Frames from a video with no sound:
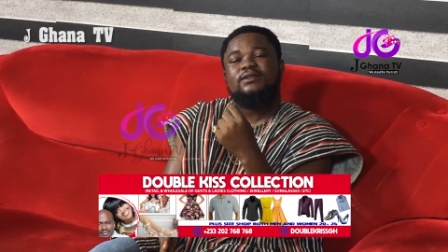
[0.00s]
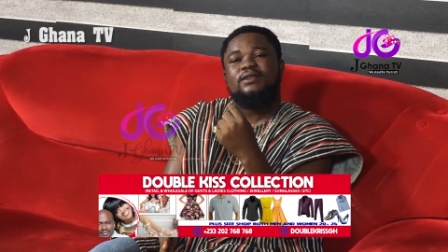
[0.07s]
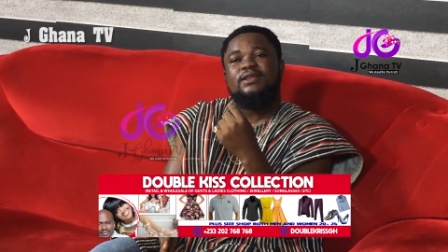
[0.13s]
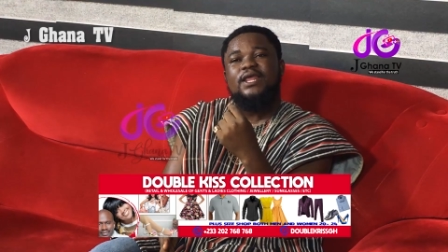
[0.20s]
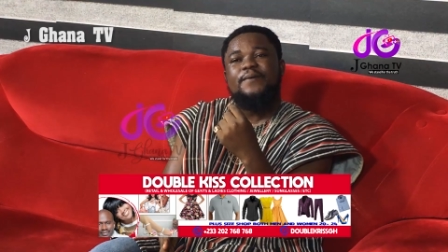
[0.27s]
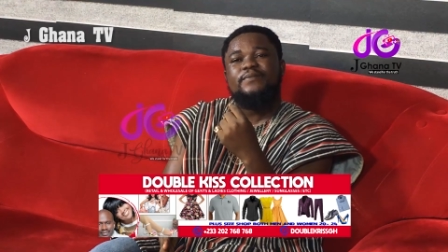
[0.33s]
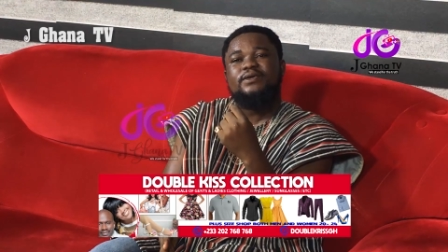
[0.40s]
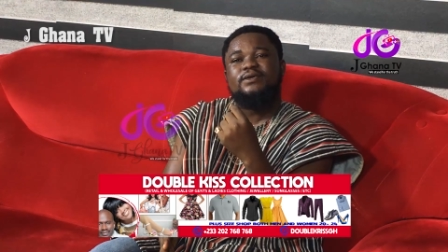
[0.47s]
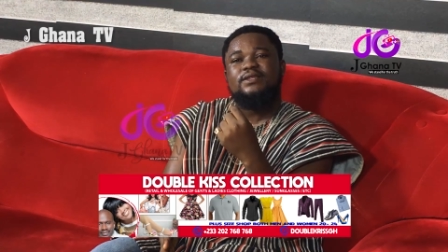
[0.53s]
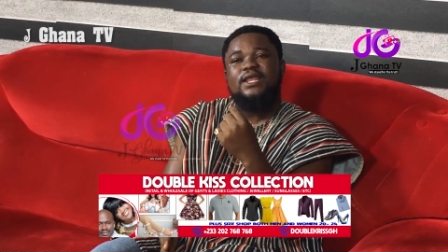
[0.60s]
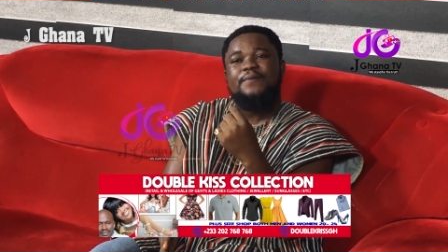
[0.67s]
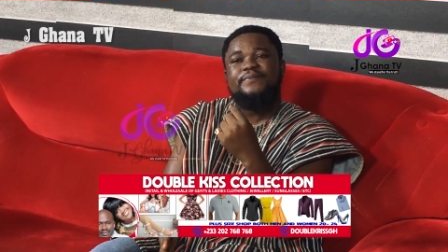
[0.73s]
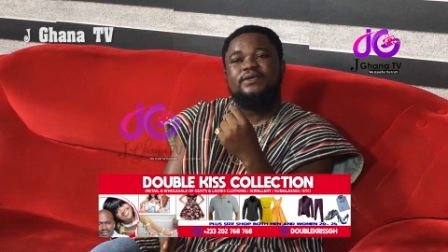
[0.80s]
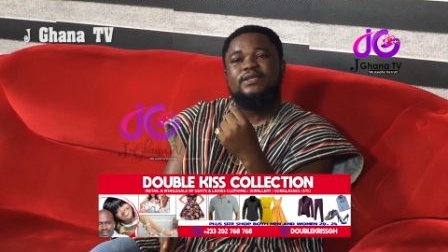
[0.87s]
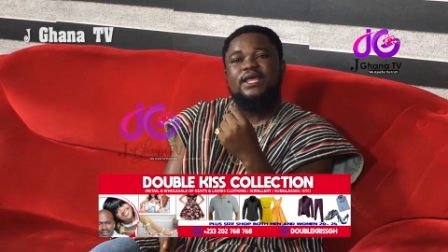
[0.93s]
let
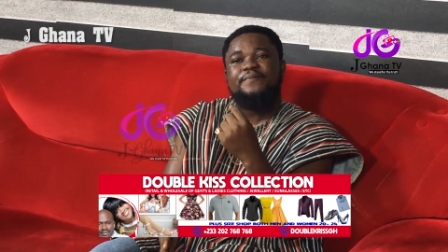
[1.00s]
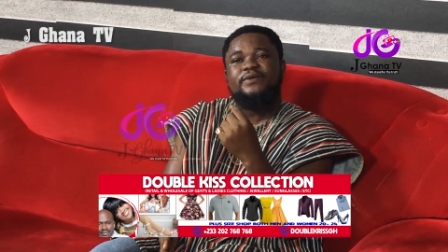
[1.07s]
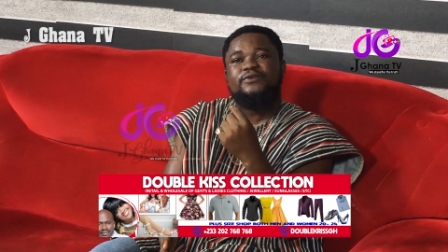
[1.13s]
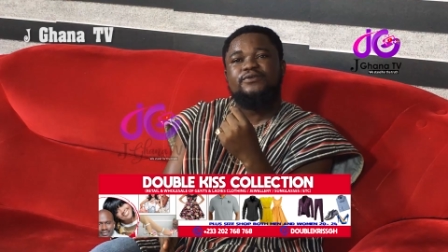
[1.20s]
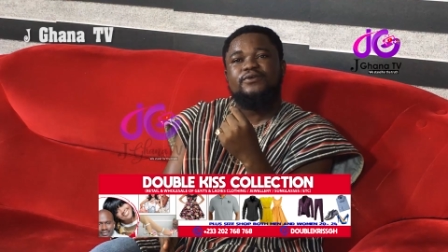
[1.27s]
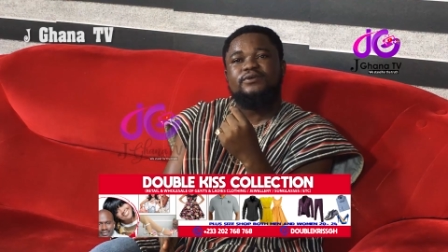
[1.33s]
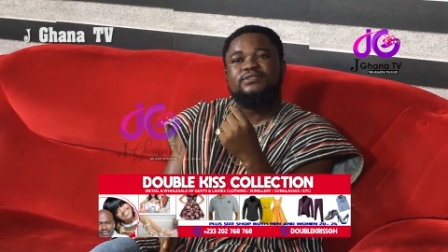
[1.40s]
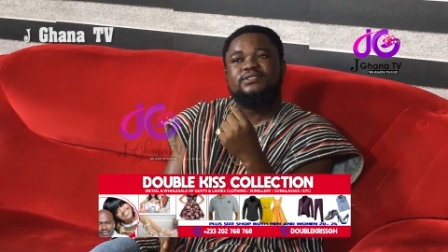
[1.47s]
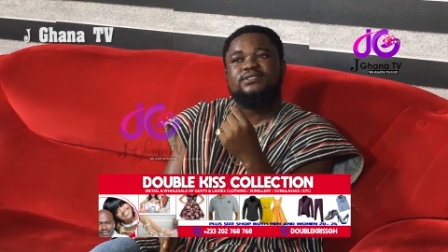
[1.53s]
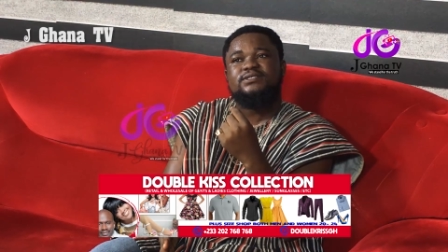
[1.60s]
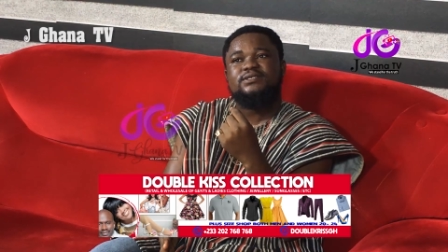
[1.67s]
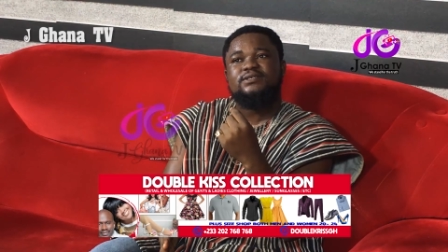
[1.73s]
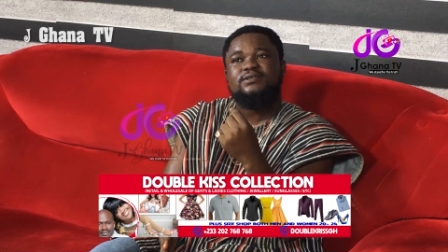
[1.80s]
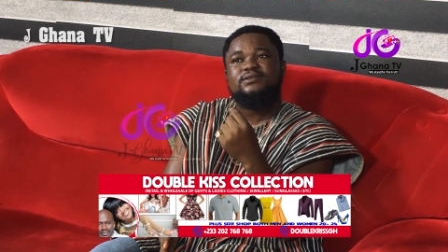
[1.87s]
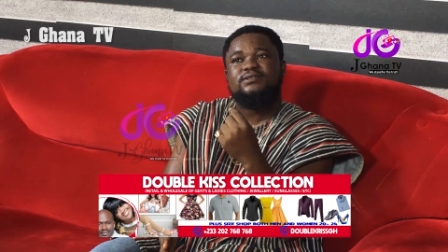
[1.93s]
me not
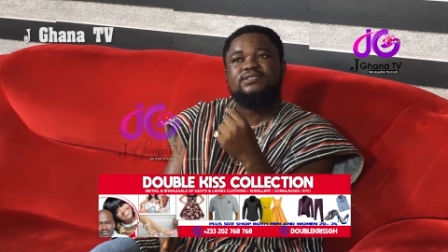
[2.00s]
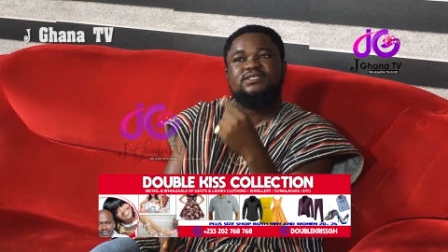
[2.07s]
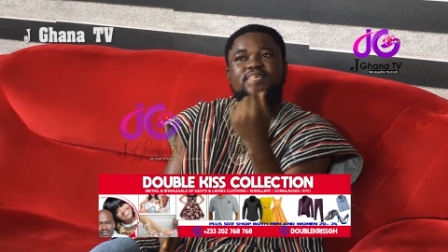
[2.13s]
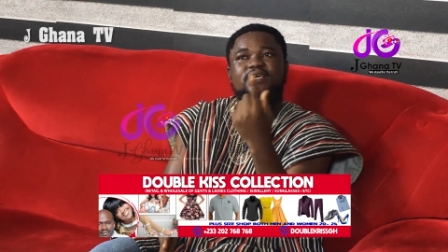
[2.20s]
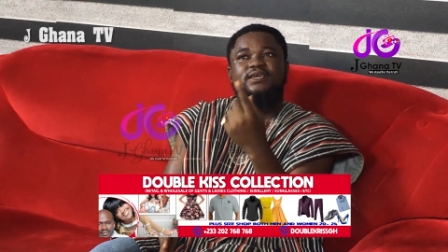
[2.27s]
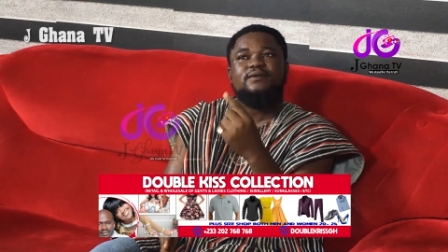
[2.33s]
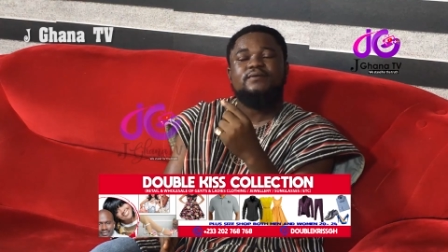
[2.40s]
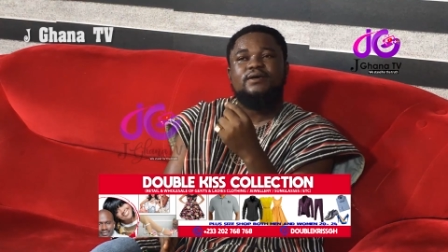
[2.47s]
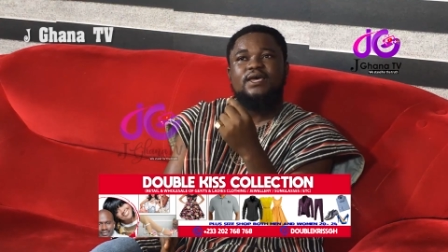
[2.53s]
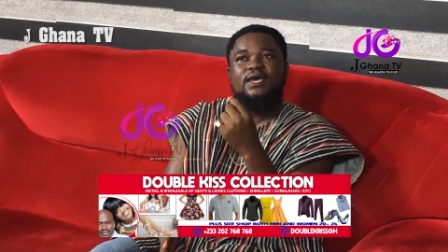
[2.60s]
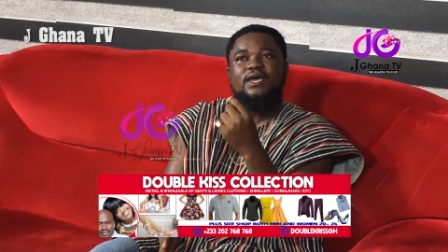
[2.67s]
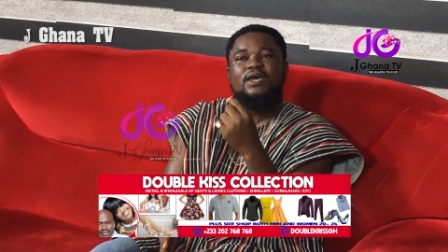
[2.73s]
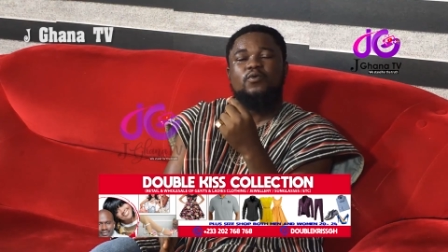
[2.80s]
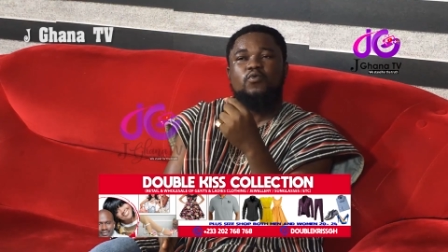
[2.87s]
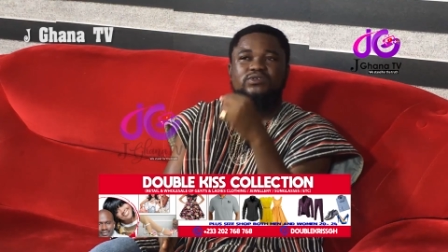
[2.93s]
say
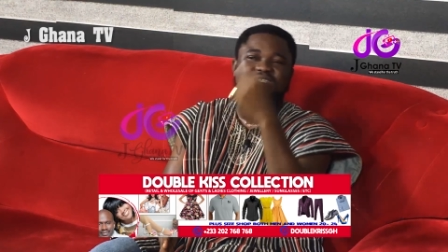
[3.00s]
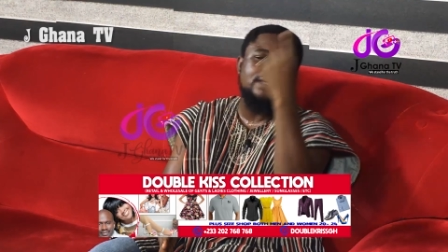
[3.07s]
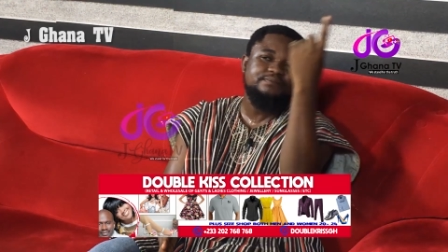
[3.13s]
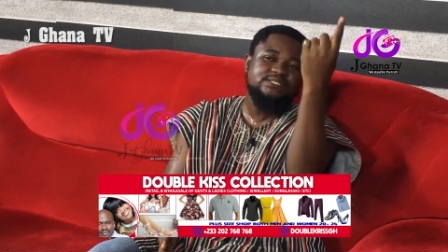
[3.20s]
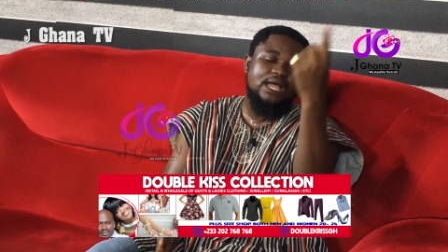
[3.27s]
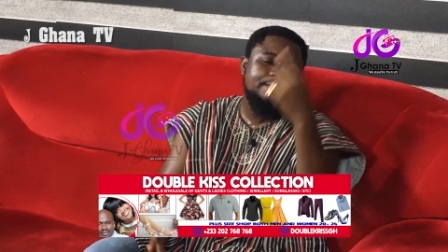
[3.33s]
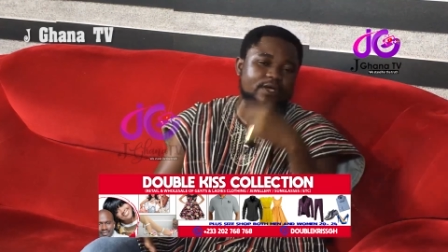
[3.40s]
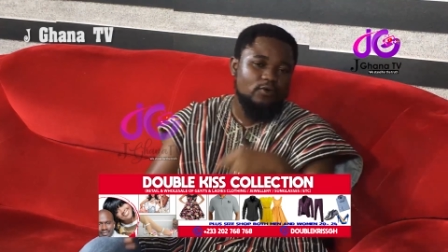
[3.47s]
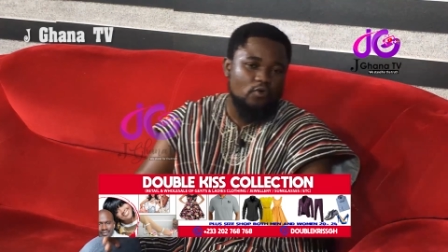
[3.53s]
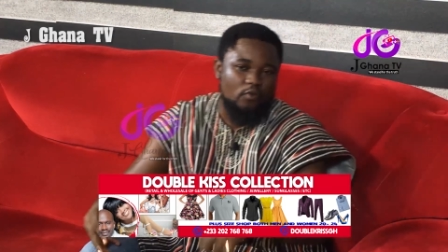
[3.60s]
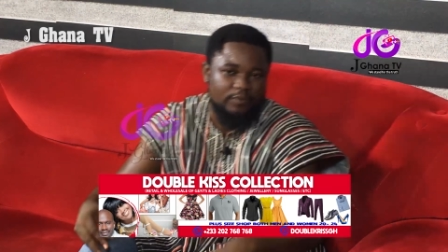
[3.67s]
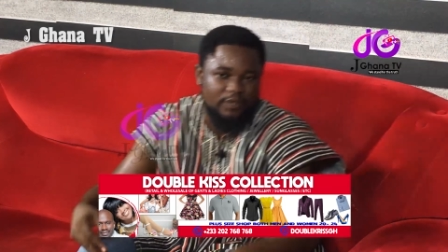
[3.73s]
some time ago